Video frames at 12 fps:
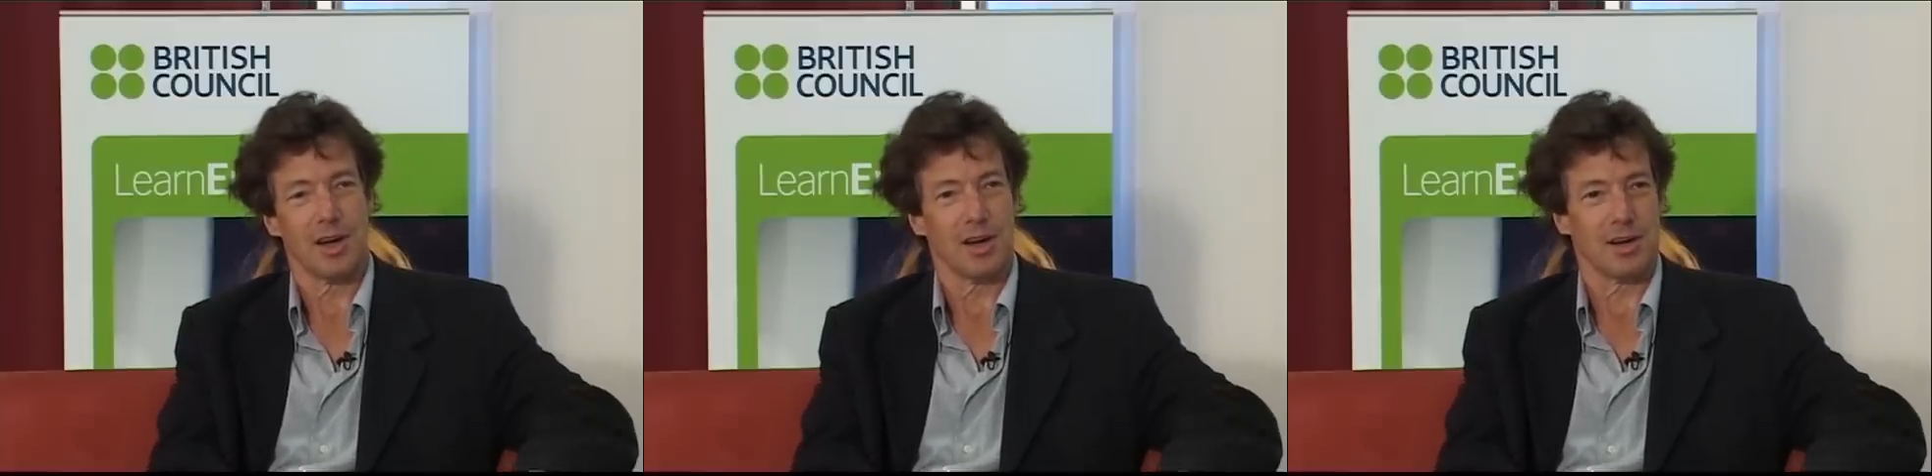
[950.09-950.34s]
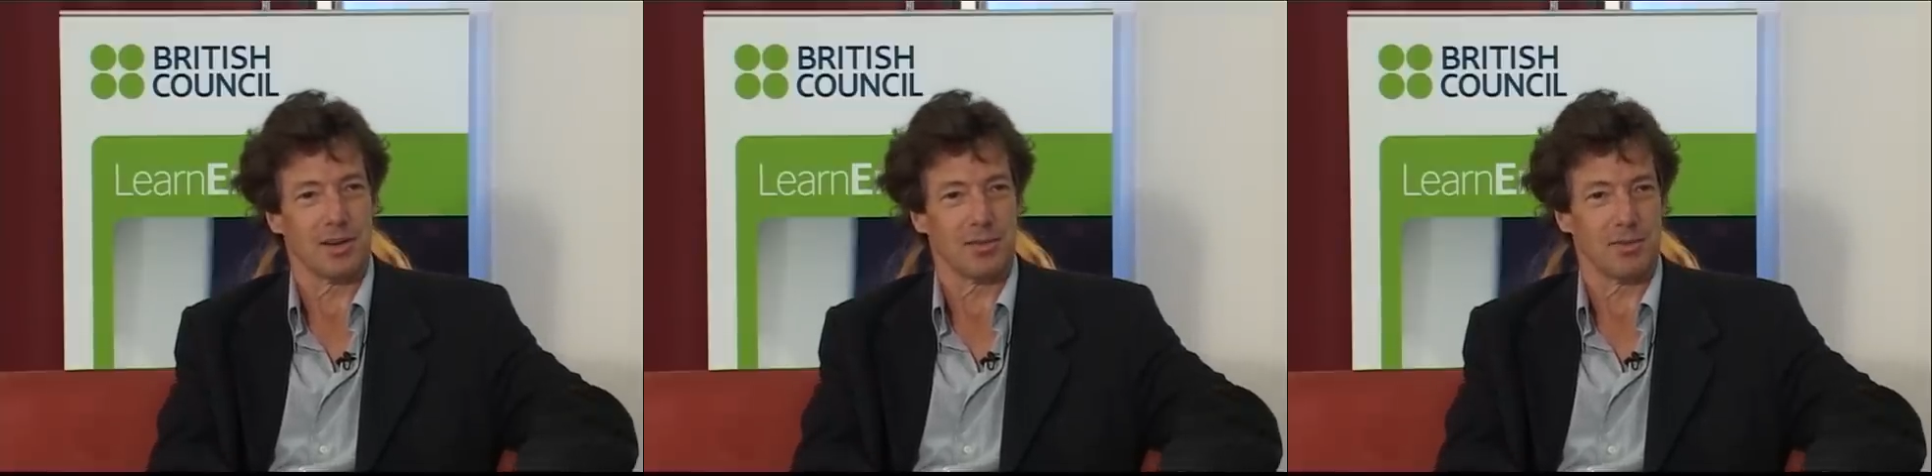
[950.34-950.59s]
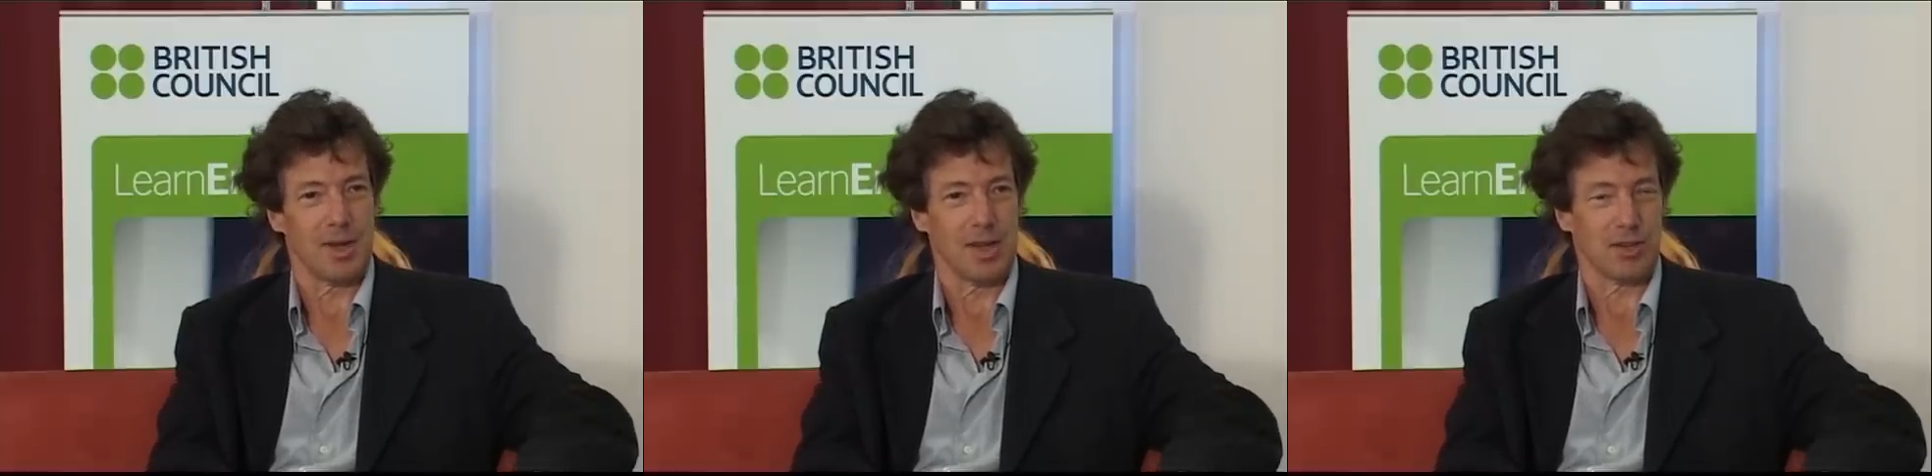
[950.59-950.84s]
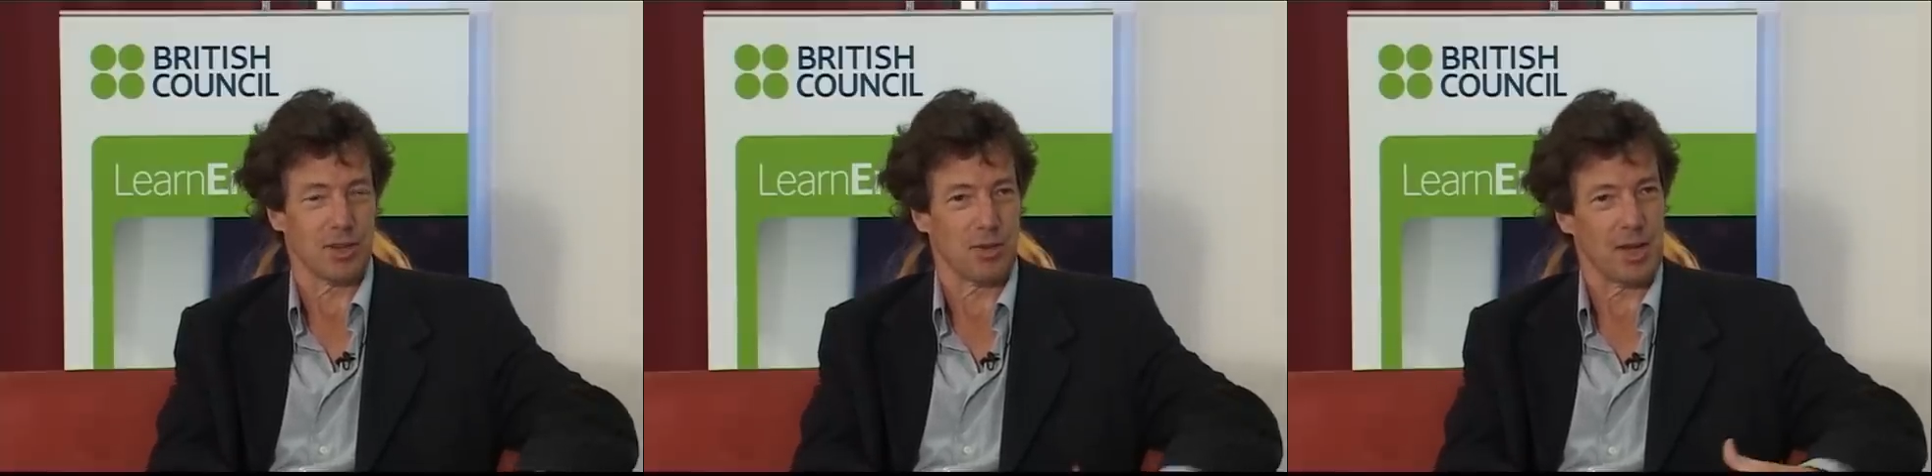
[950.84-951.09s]

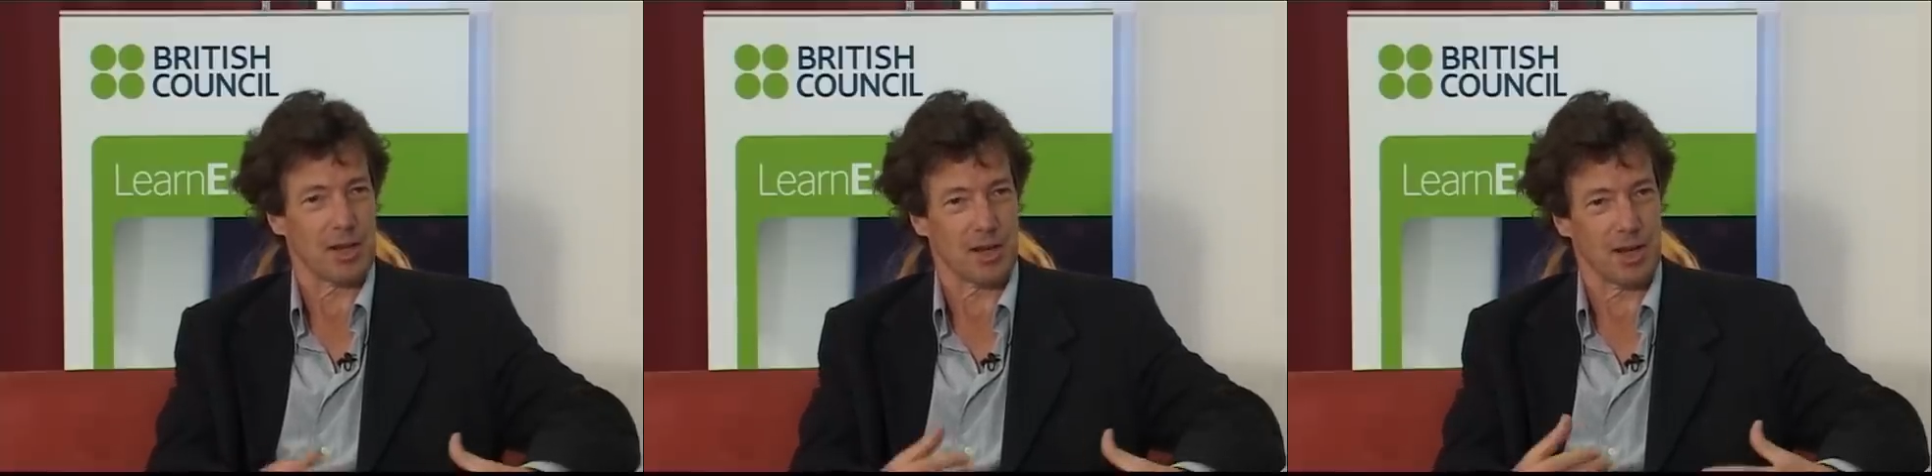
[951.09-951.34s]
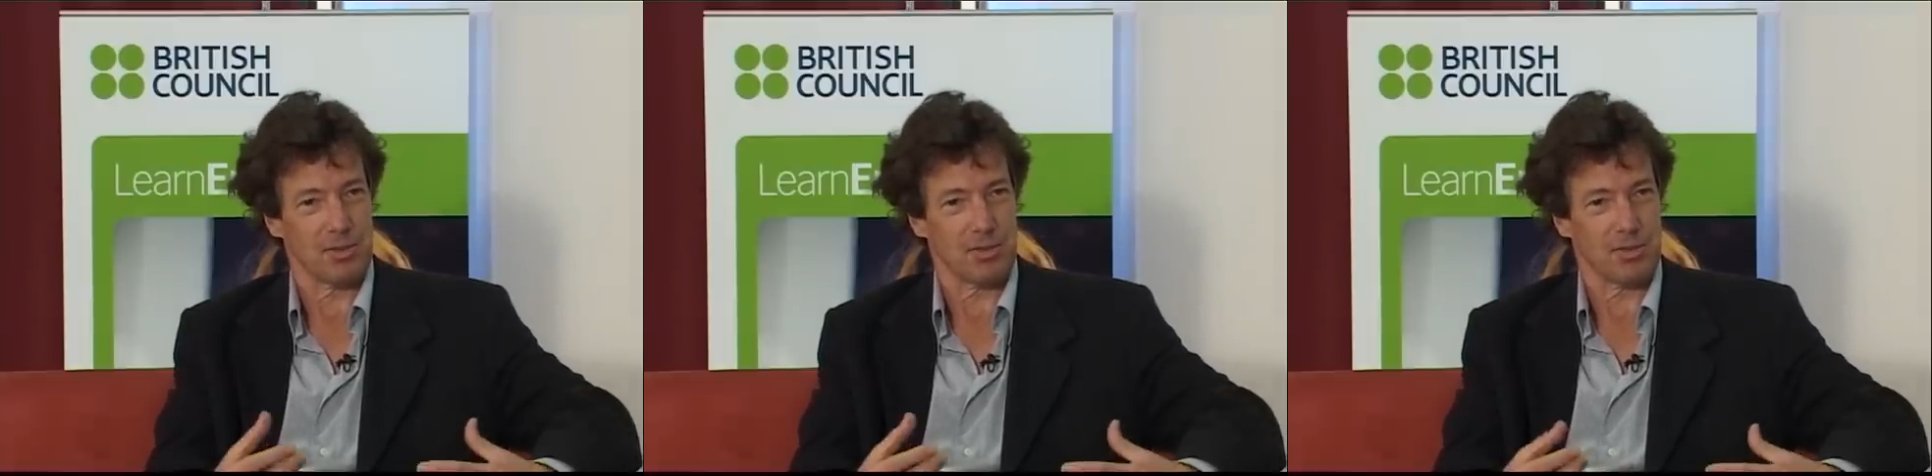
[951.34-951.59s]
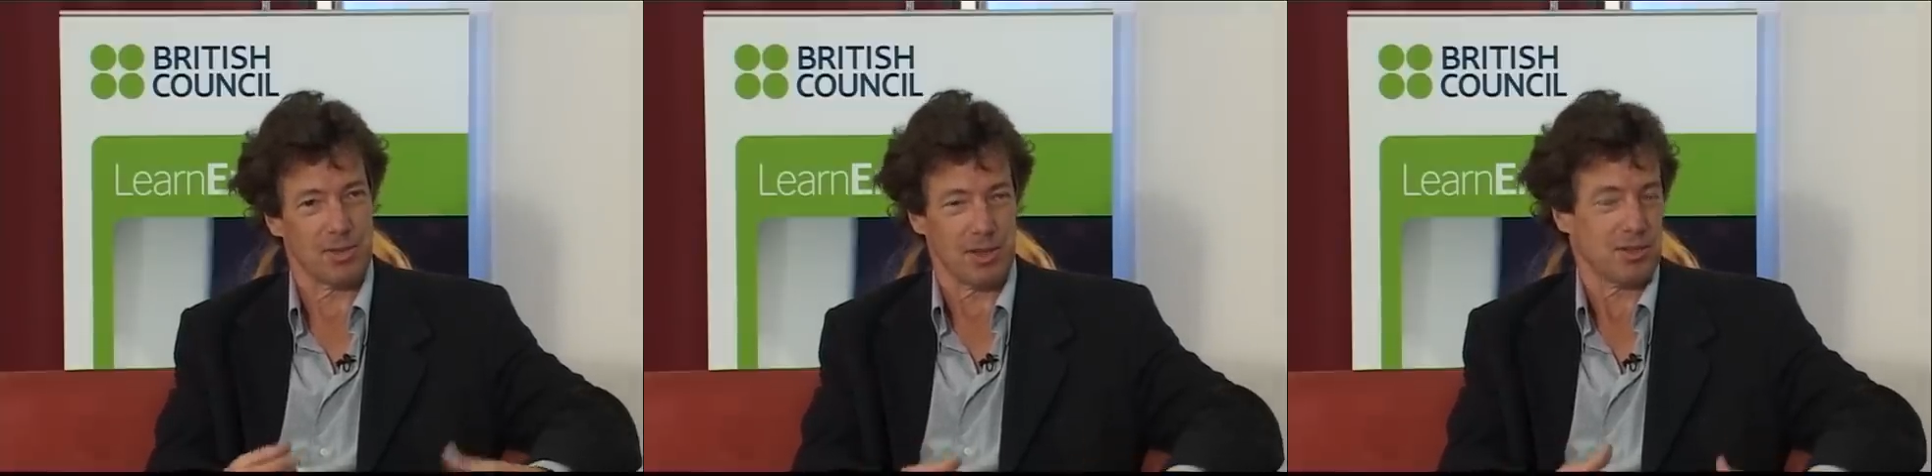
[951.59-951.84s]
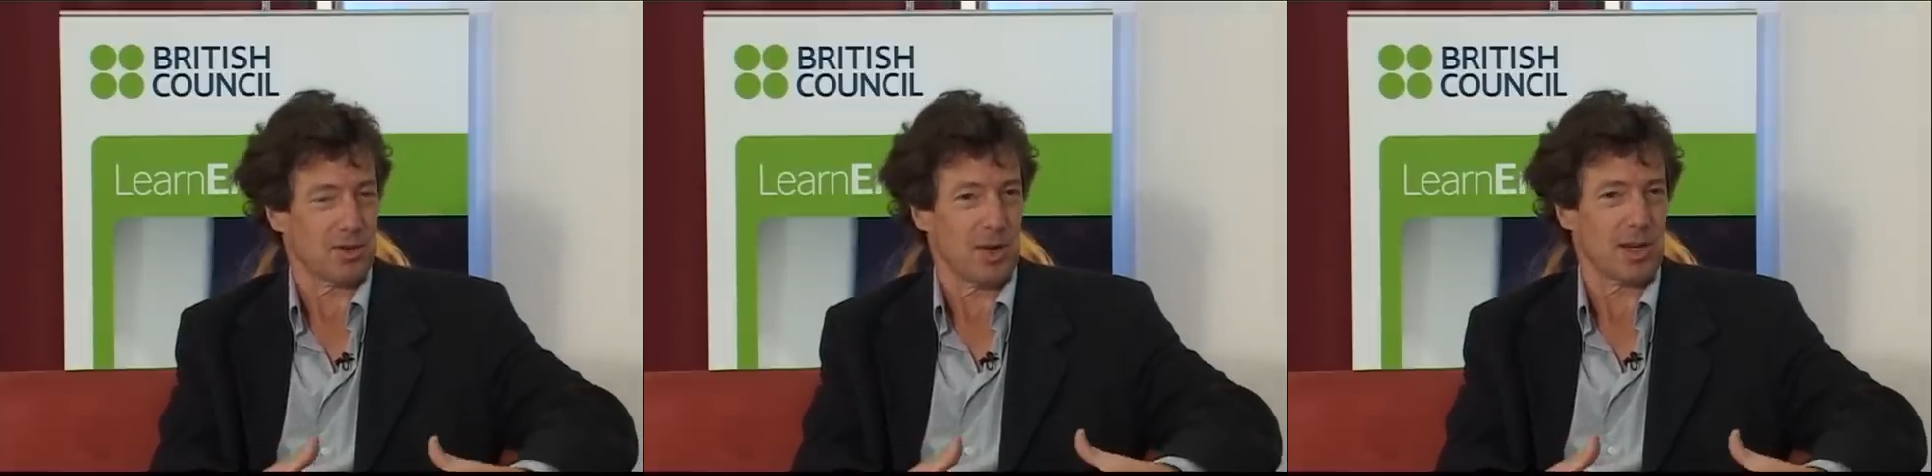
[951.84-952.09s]
and it's a great kind
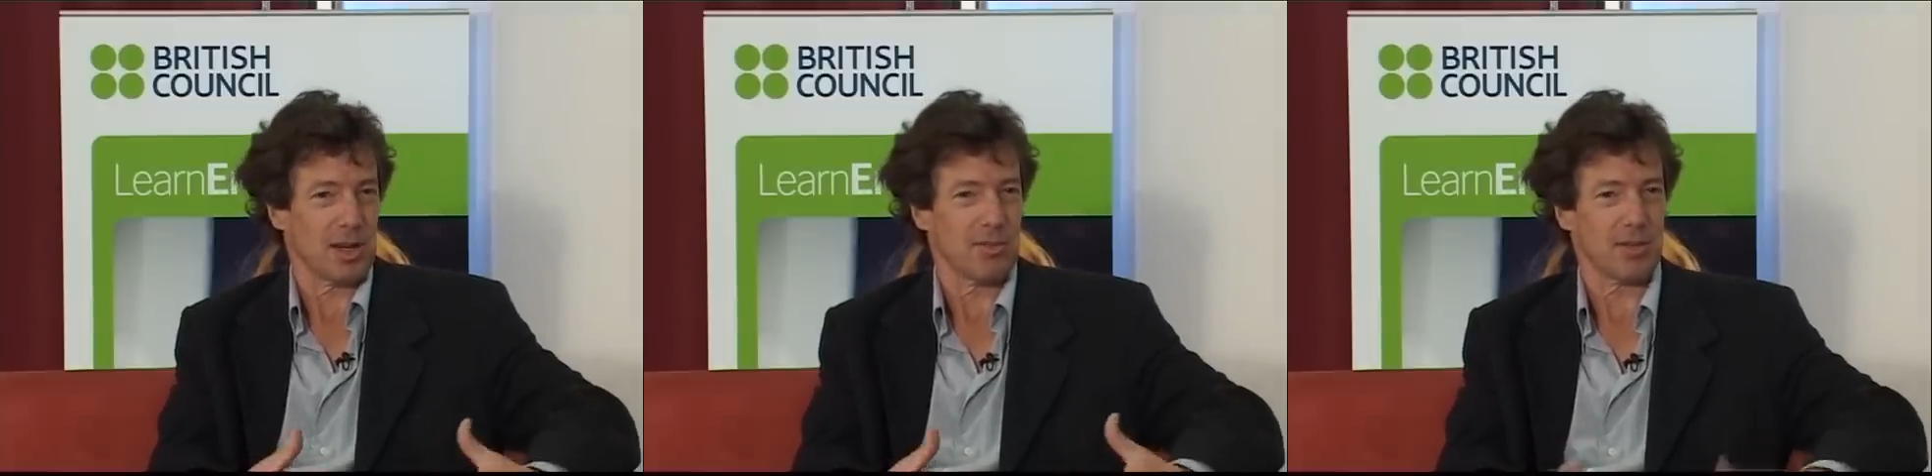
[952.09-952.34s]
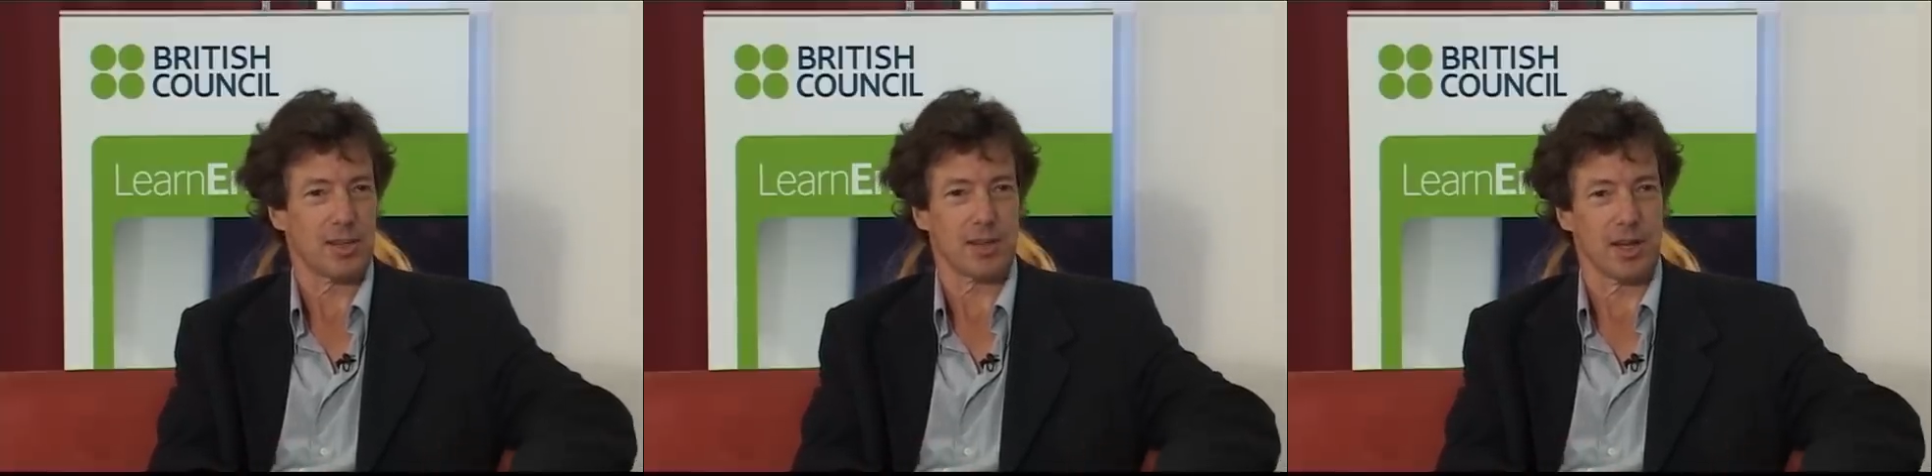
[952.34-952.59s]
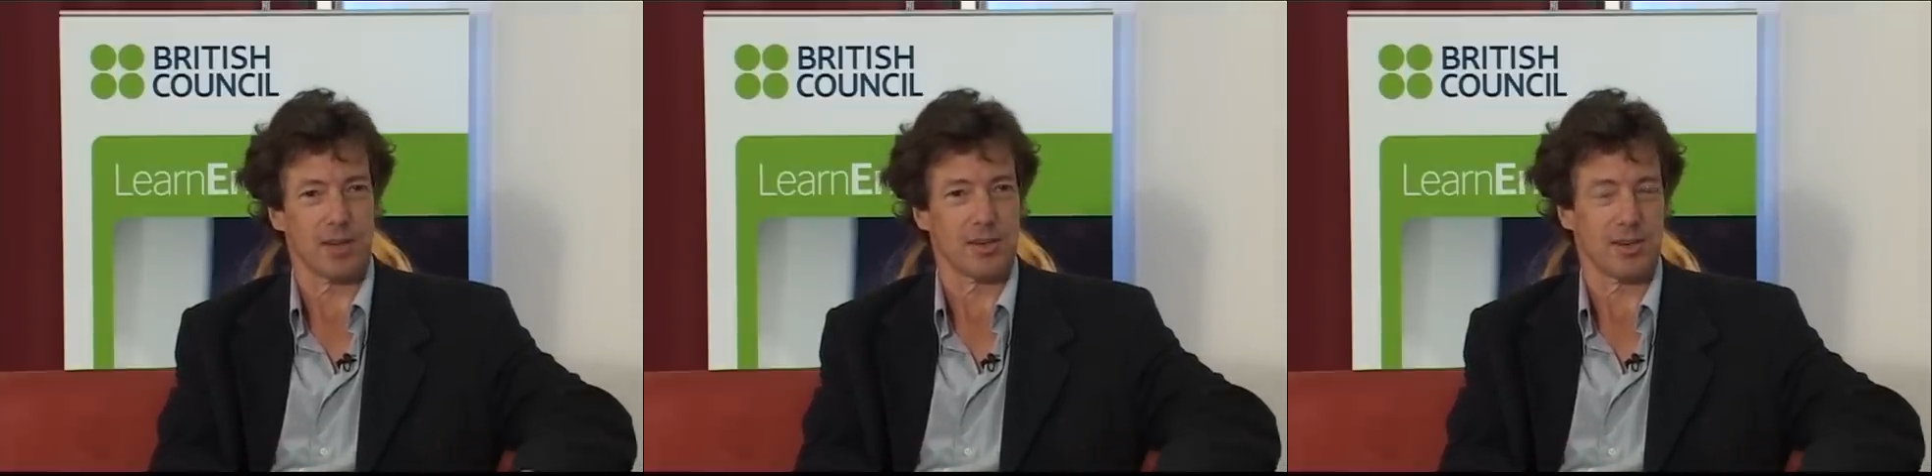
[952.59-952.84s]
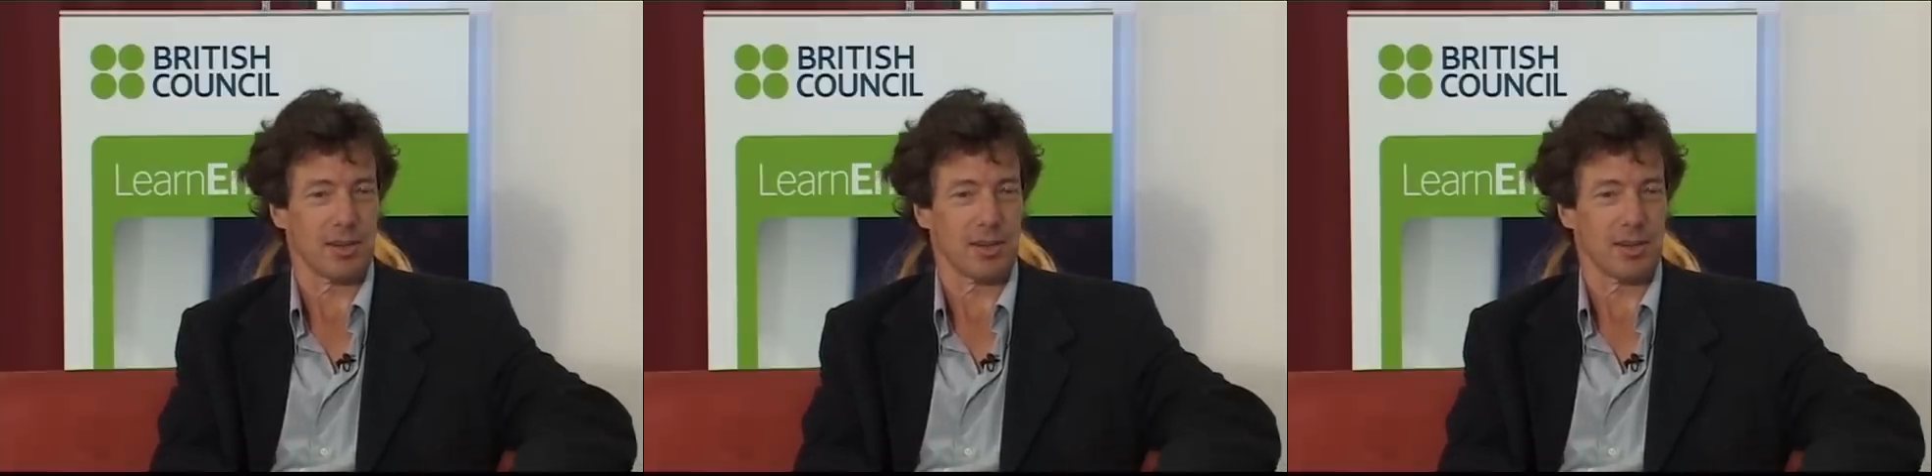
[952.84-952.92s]
of get together.